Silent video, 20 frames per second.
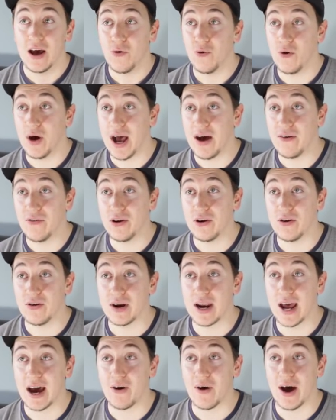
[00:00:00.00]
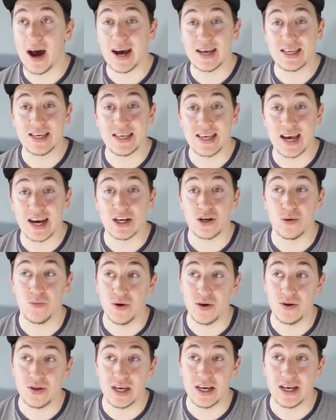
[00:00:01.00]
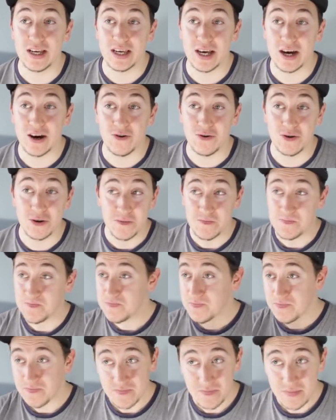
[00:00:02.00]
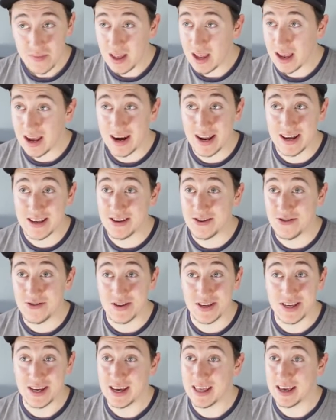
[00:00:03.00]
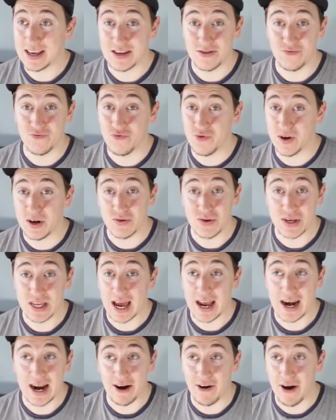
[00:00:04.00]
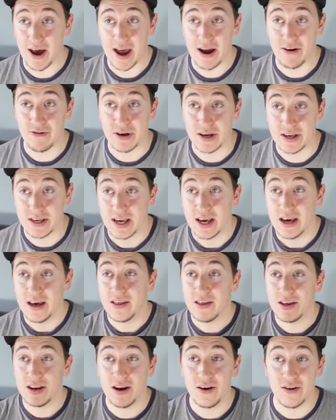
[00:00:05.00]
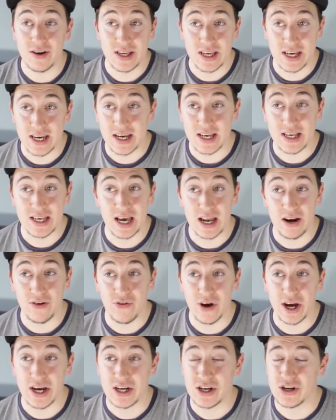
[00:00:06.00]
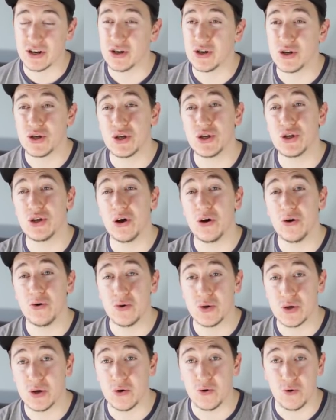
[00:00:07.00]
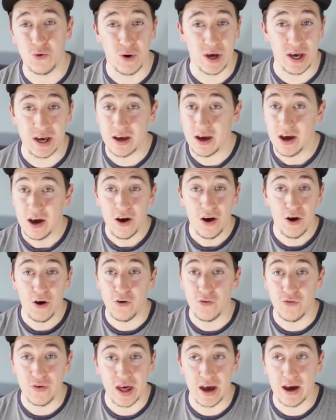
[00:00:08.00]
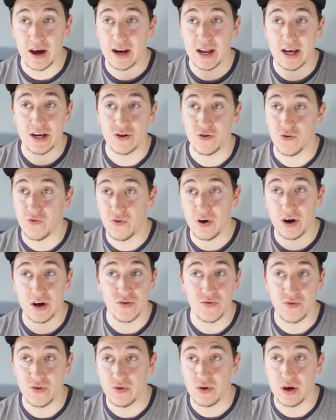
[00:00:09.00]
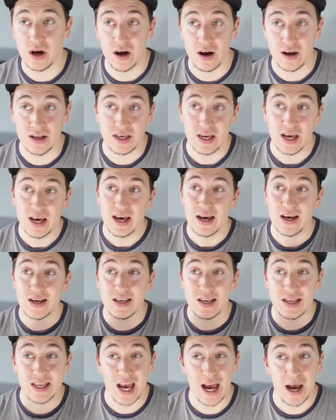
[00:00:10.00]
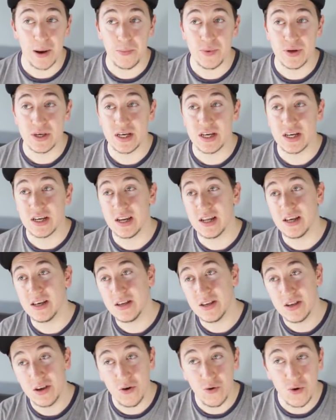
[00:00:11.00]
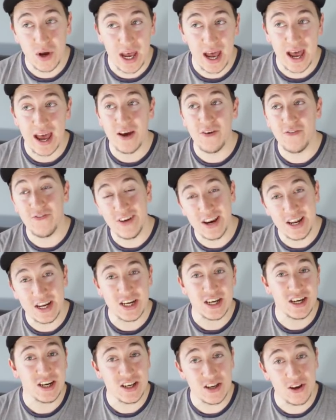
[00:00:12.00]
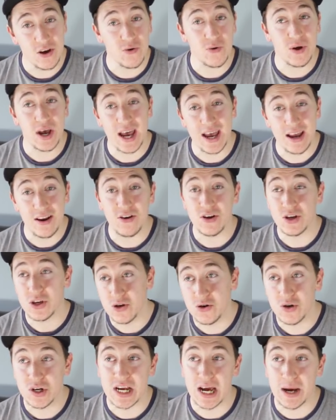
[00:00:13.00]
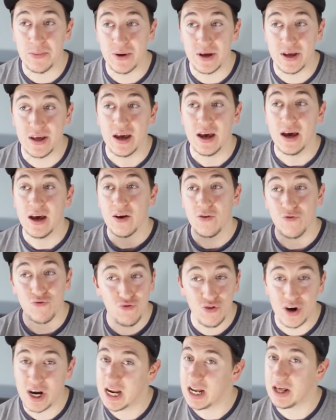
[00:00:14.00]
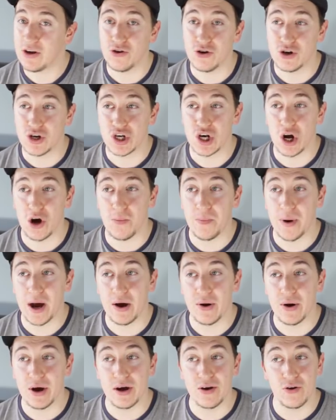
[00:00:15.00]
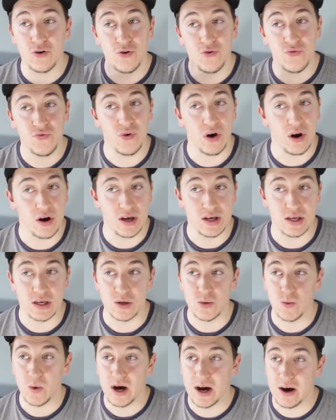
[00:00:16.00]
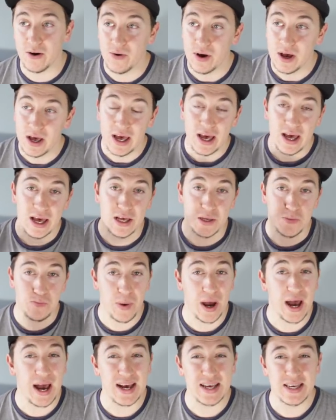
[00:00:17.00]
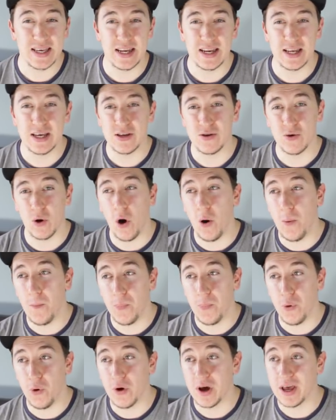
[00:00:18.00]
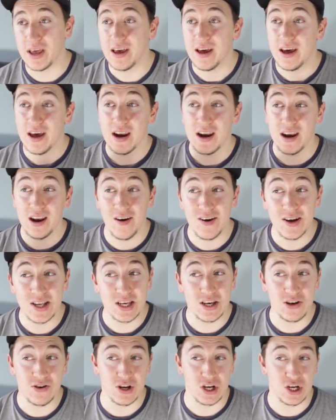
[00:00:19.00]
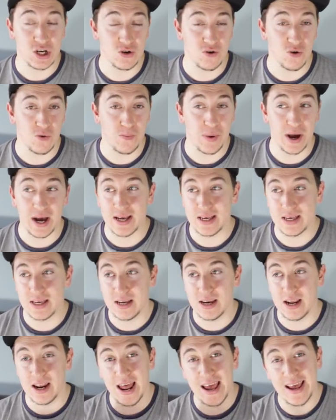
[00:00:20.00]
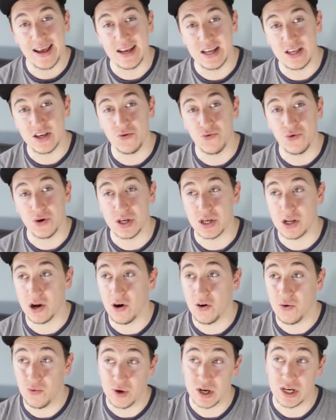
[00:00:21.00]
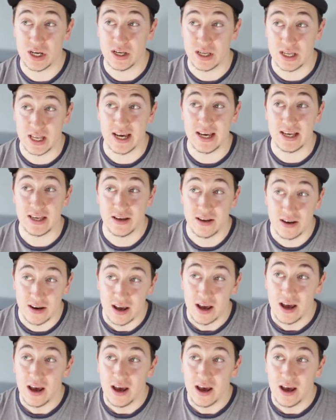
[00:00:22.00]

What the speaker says: We'll have a look now at his attribute details. And as you can see, there's some real standout areas. The 90 acceleration, so quick over that initial first few yards. His attack positioning is okay, finishing is okay, not too shabby. Really good shot power, good volleys as well. His passing is on point, 90 on his short passing and 82 on his long, which is decent.